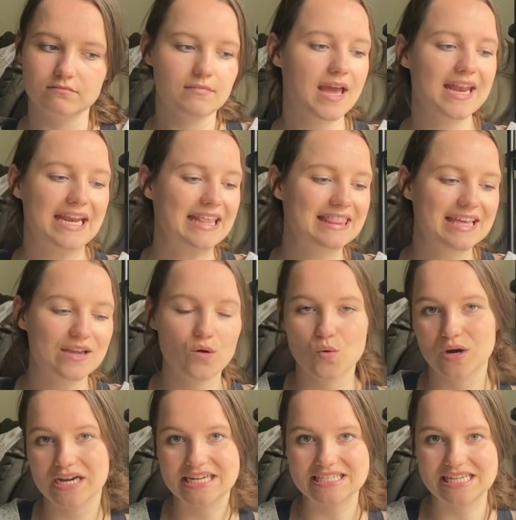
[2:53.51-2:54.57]
anything
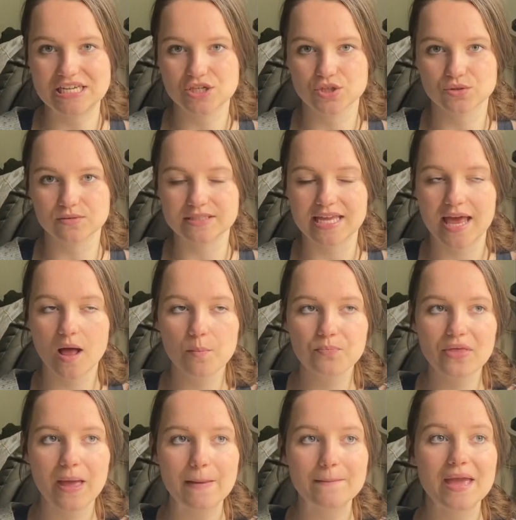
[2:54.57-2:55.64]
organizational to help
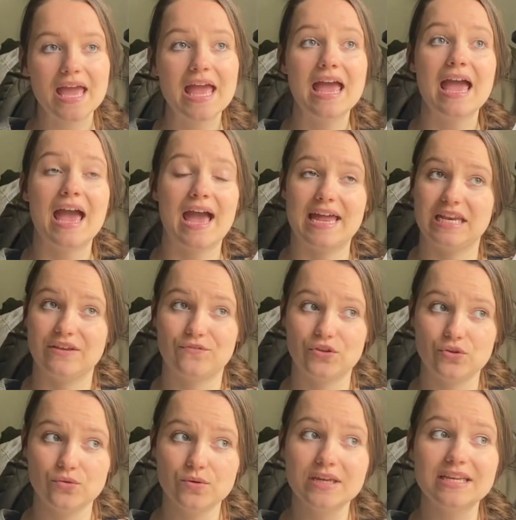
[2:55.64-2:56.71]
them. And if
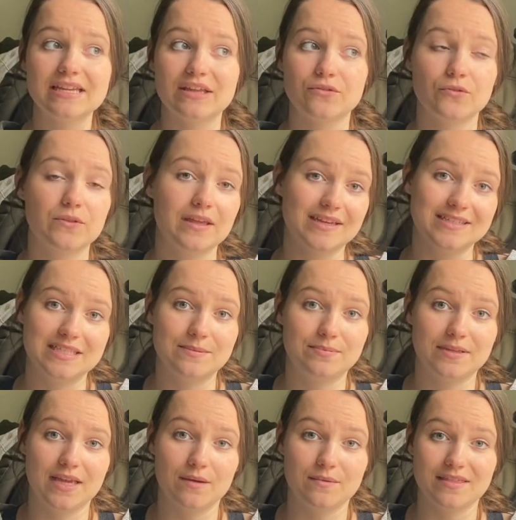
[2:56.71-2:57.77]
you can get through the
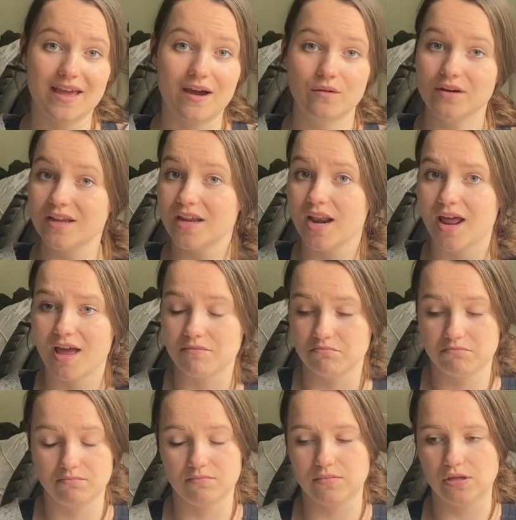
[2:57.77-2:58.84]
edTPA without it,
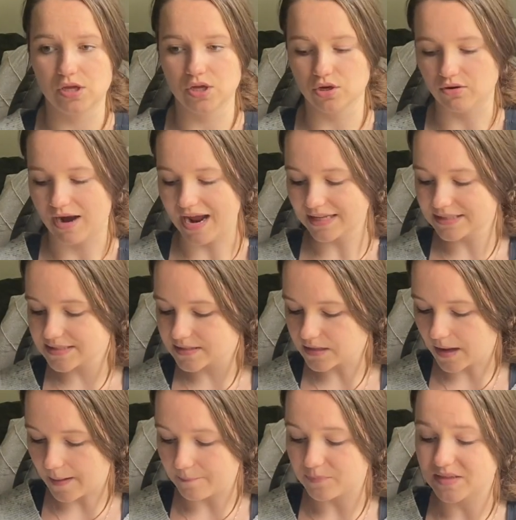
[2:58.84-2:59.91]
congrats.
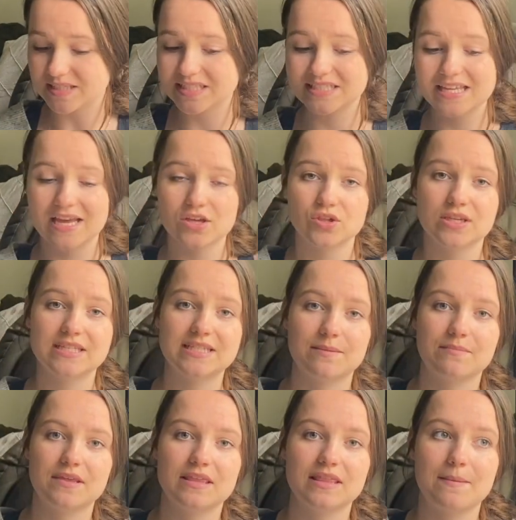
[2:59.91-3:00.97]
This is actually
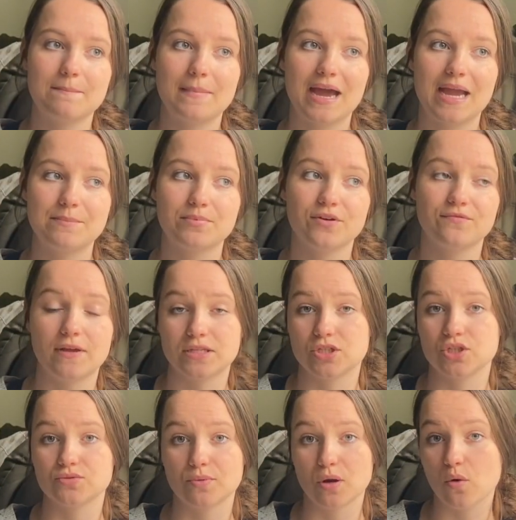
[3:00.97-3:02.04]
something that my
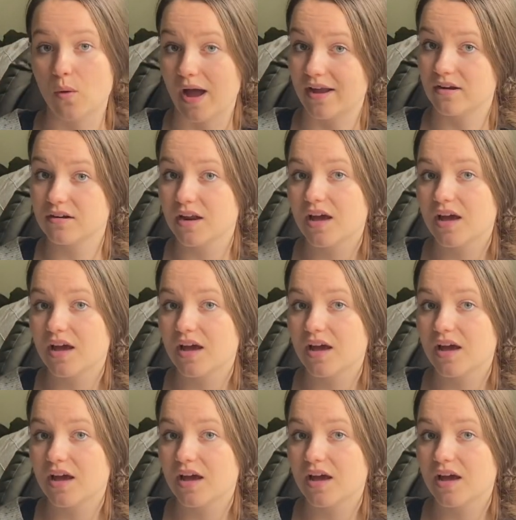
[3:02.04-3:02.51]
professors required